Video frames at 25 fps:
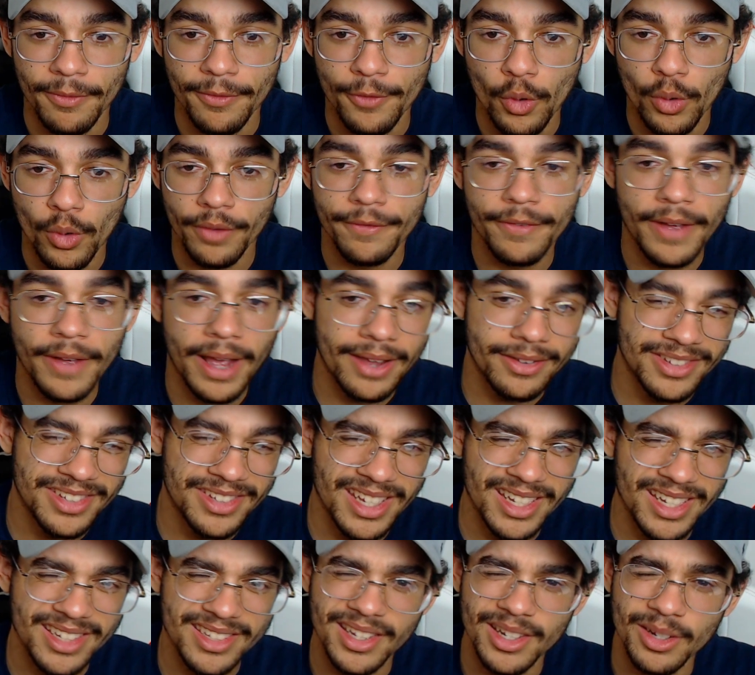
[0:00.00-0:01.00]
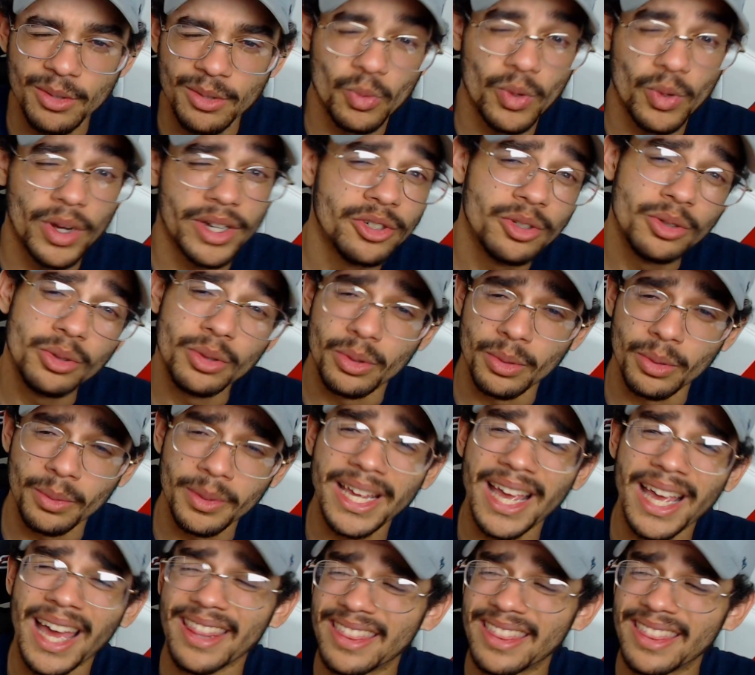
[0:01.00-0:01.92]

4, 5, 6, and then 1, 2, 3.